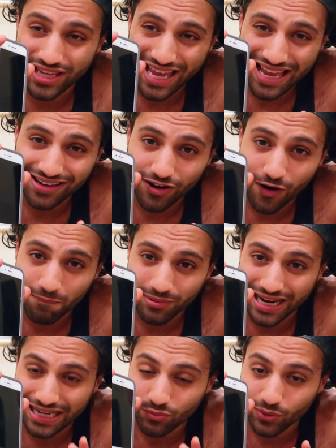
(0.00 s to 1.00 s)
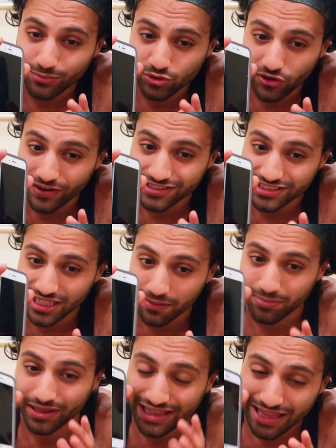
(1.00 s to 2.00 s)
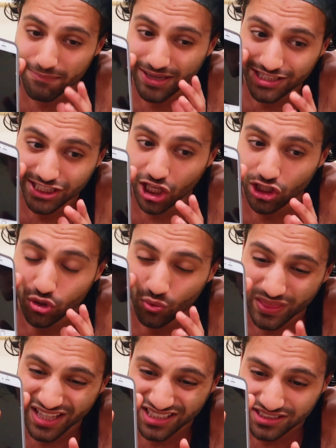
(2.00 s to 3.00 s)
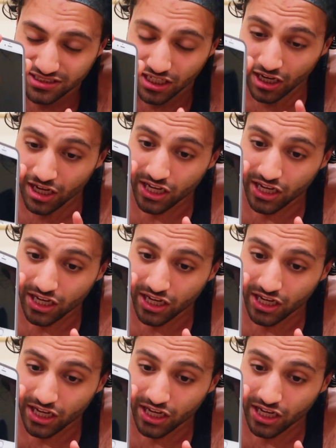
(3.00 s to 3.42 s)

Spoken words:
can't comprehend what I'm trying to say, but let me tell you this.